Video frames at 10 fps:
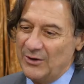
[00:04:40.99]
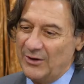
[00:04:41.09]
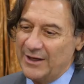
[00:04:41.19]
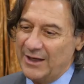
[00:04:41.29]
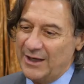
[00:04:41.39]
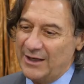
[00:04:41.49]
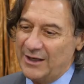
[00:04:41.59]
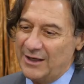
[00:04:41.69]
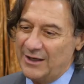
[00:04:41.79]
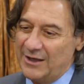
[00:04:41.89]
know, again,
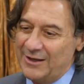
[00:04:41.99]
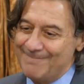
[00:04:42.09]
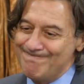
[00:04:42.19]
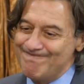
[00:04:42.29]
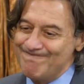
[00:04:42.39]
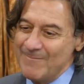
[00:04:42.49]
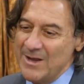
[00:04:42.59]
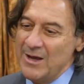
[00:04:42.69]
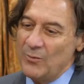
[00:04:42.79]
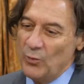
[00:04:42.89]

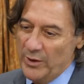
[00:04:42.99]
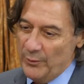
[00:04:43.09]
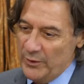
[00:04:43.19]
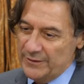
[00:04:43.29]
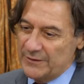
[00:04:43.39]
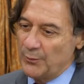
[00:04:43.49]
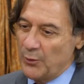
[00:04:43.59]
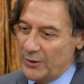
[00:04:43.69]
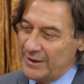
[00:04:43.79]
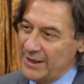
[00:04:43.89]
with the
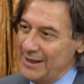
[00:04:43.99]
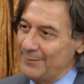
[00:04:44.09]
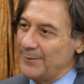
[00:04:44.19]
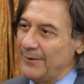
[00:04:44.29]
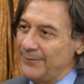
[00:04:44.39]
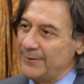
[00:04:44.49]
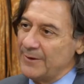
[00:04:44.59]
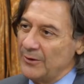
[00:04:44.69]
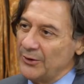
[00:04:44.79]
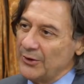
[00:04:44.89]
support and help of,
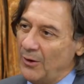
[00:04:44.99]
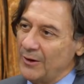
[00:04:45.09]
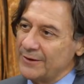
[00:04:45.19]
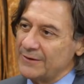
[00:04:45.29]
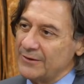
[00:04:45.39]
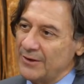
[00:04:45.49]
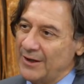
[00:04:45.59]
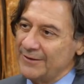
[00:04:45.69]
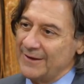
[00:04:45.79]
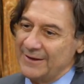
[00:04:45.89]
you know, the colleagues in the
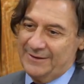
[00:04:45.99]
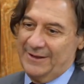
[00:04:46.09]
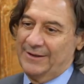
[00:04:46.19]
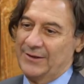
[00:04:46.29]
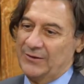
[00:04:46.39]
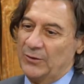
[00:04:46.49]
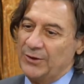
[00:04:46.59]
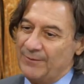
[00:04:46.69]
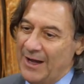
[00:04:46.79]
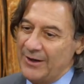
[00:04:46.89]
United States that they saw
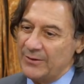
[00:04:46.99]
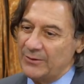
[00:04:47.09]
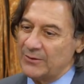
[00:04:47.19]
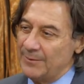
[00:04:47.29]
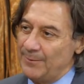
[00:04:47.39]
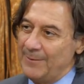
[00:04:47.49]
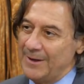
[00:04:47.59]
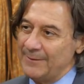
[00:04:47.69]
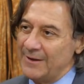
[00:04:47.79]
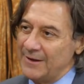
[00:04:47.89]
the value to keep
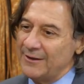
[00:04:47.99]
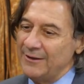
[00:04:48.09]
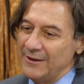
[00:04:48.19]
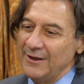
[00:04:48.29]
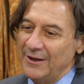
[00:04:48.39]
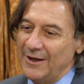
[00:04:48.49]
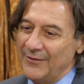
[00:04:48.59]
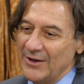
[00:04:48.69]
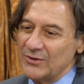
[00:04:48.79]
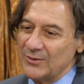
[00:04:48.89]
me there,
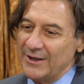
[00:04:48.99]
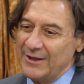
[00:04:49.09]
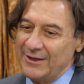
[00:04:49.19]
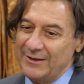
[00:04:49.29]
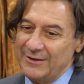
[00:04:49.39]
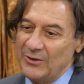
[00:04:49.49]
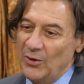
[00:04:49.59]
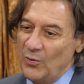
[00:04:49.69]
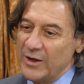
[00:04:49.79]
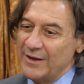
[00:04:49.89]
eventually, you
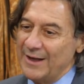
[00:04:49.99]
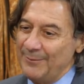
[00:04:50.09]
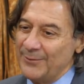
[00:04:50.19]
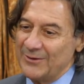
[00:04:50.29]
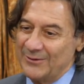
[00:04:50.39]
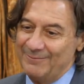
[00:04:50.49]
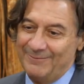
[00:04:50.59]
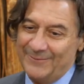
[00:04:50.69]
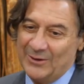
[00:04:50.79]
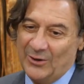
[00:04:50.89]
know, we end up to,
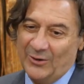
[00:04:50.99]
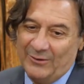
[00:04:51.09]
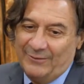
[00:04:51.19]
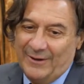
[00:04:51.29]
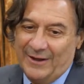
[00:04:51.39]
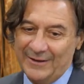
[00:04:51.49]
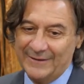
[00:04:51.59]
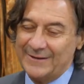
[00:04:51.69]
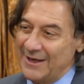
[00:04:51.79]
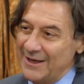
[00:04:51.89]
you know,
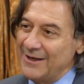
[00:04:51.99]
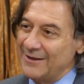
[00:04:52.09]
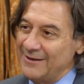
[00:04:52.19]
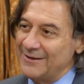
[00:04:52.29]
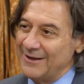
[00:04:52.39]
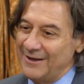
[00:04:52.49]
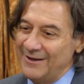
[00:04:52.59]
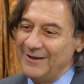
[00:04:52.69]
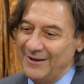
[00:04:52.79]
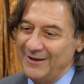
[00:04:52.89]
stay and...
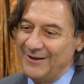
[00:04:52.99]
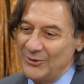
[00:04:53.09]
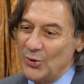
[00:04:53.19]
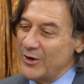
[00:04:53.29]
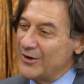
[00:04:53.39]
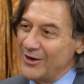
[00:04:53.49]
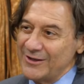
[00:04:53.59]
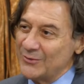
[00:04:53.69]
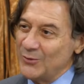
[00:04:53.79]
no regrets